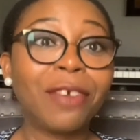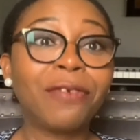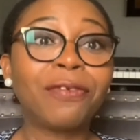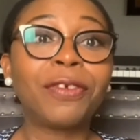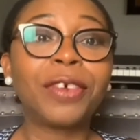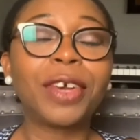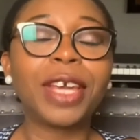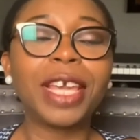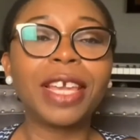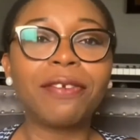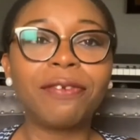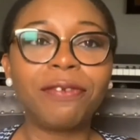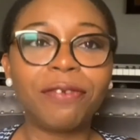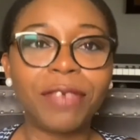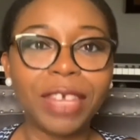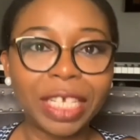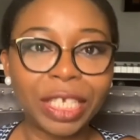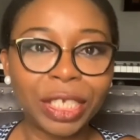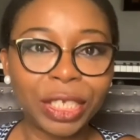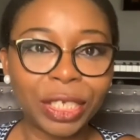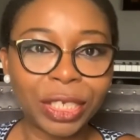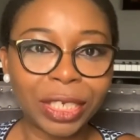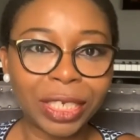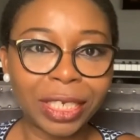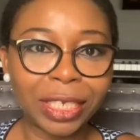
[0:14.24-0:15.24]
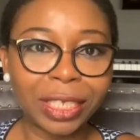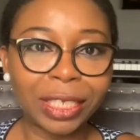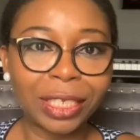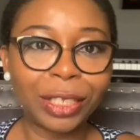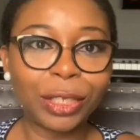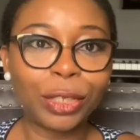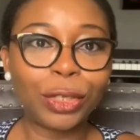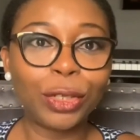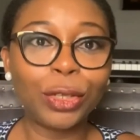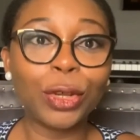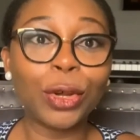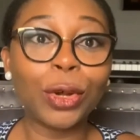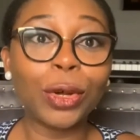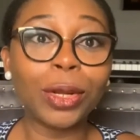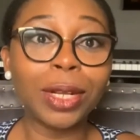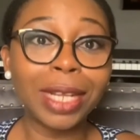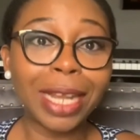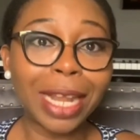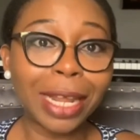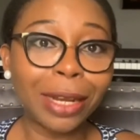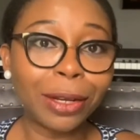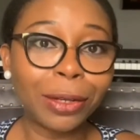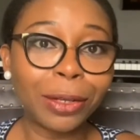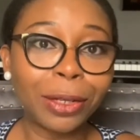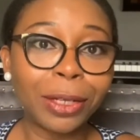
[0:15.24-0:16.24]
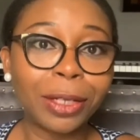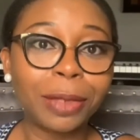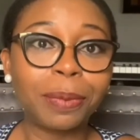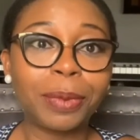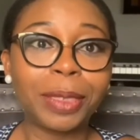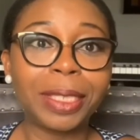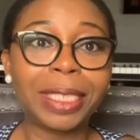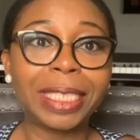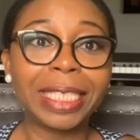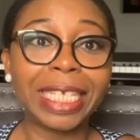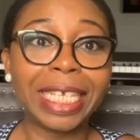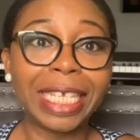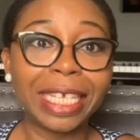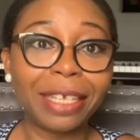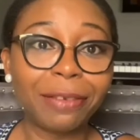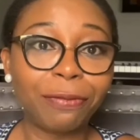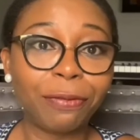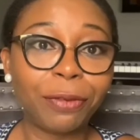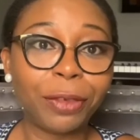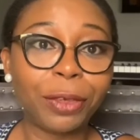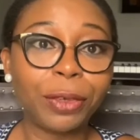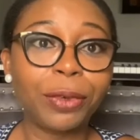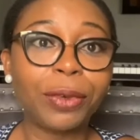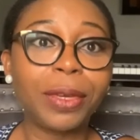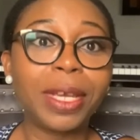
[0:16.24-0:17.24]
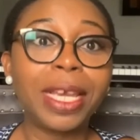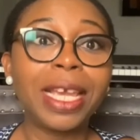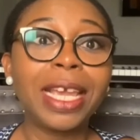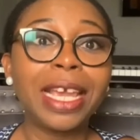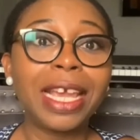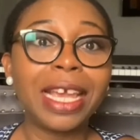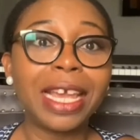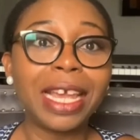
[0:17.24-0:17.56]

For eviction, your landlord must give you